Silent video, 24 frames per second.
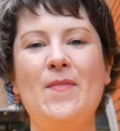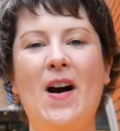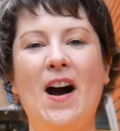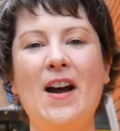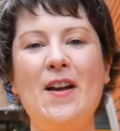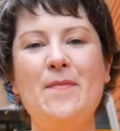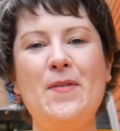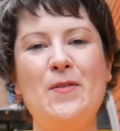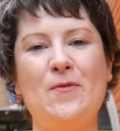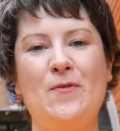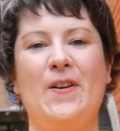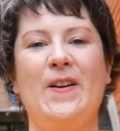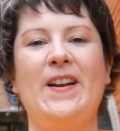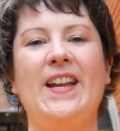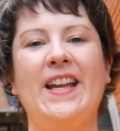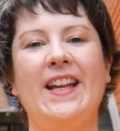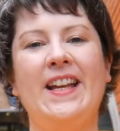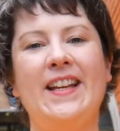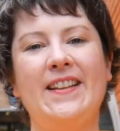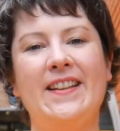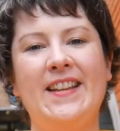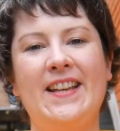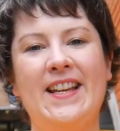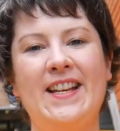I've been
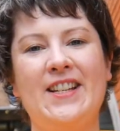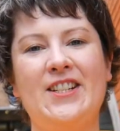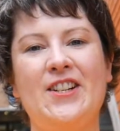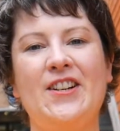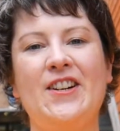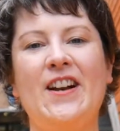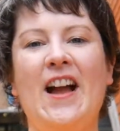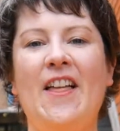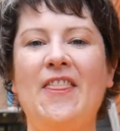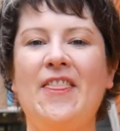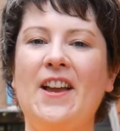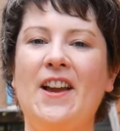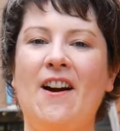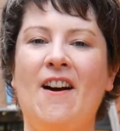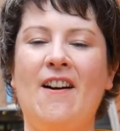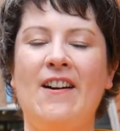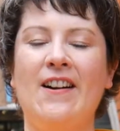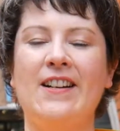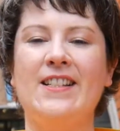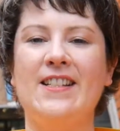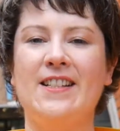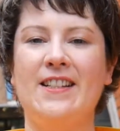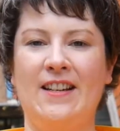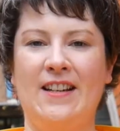working in theatre and the
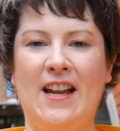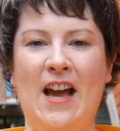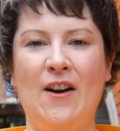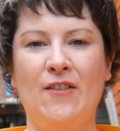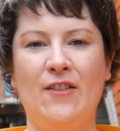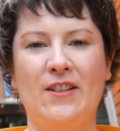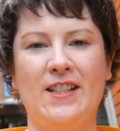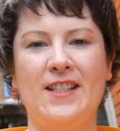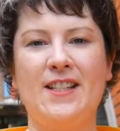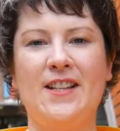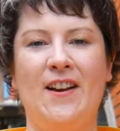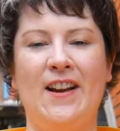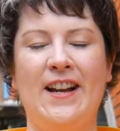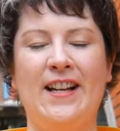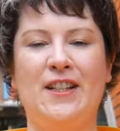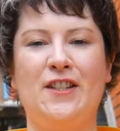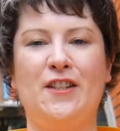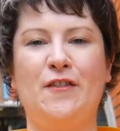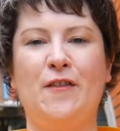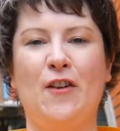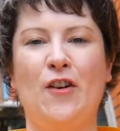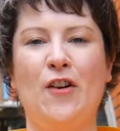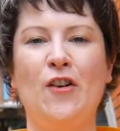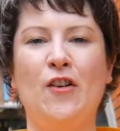arts and now in
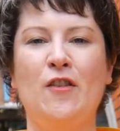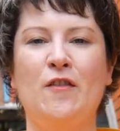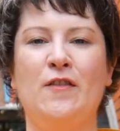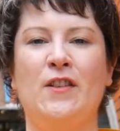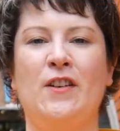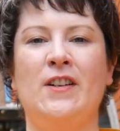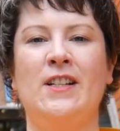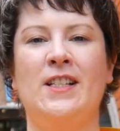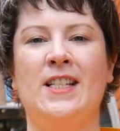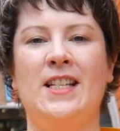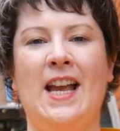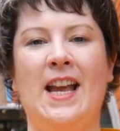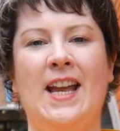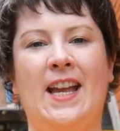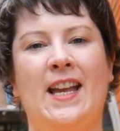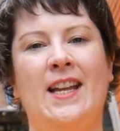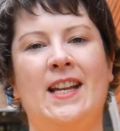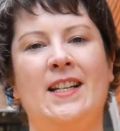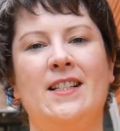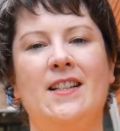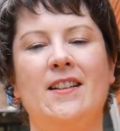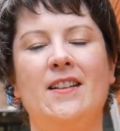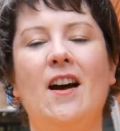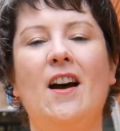science for over a
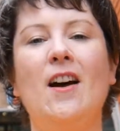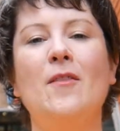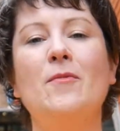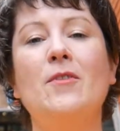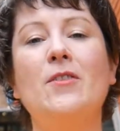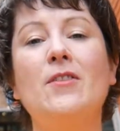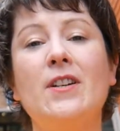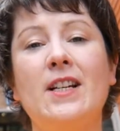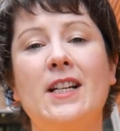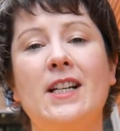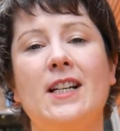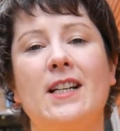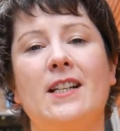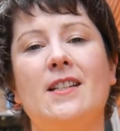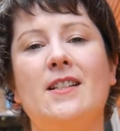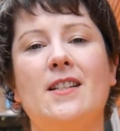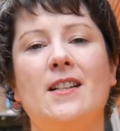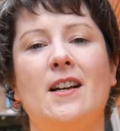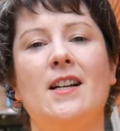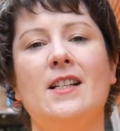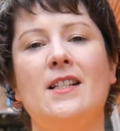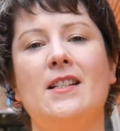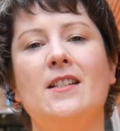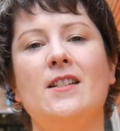decade. I'm really
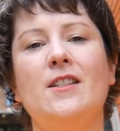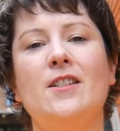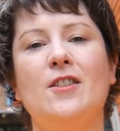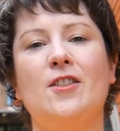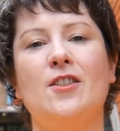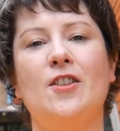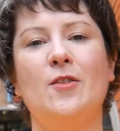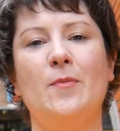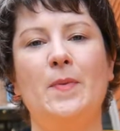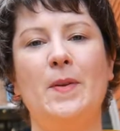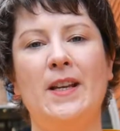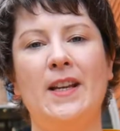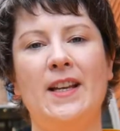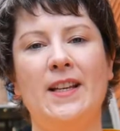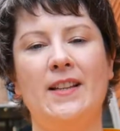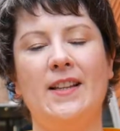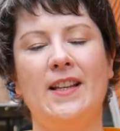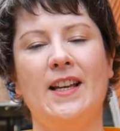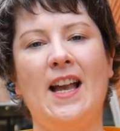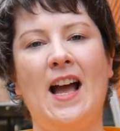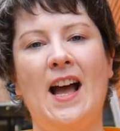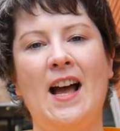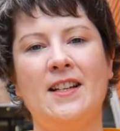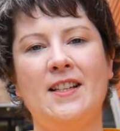excited to be
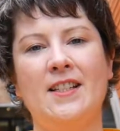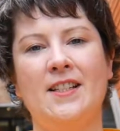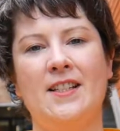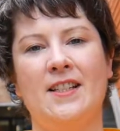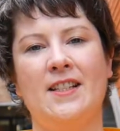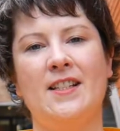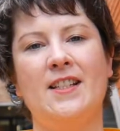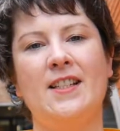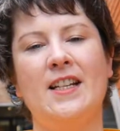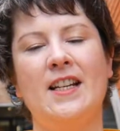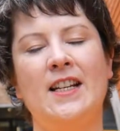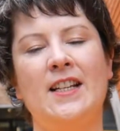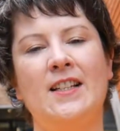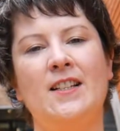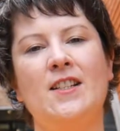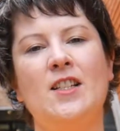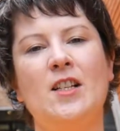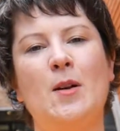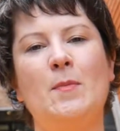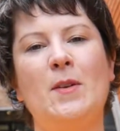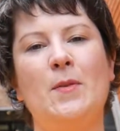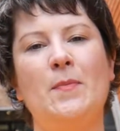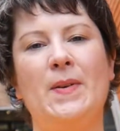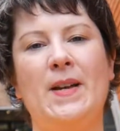the candidate in
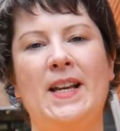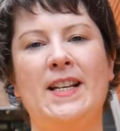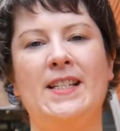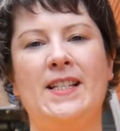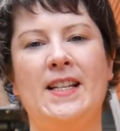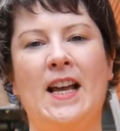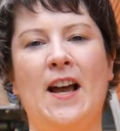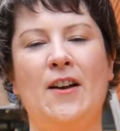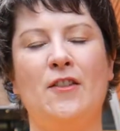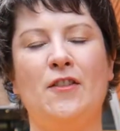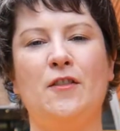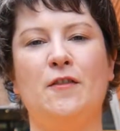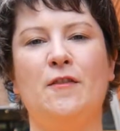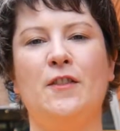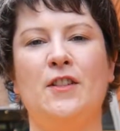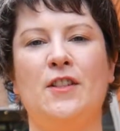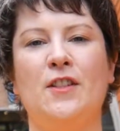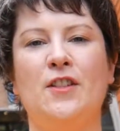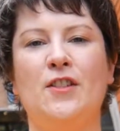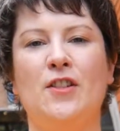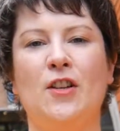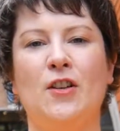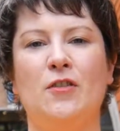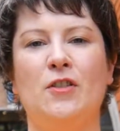Dublin Bay South for
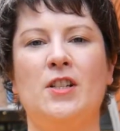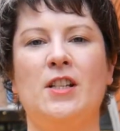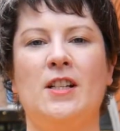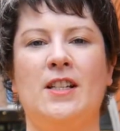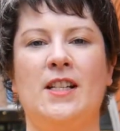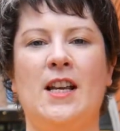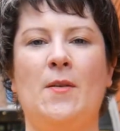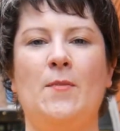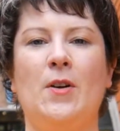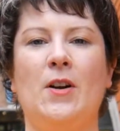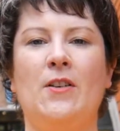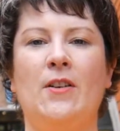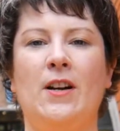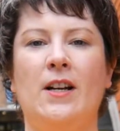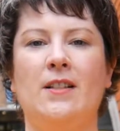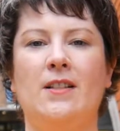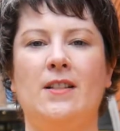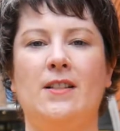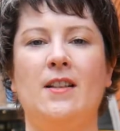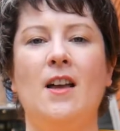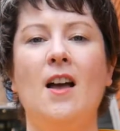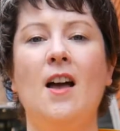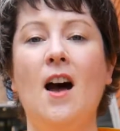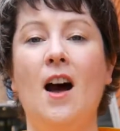the Social
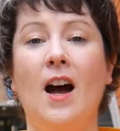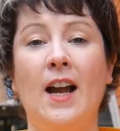Democrats.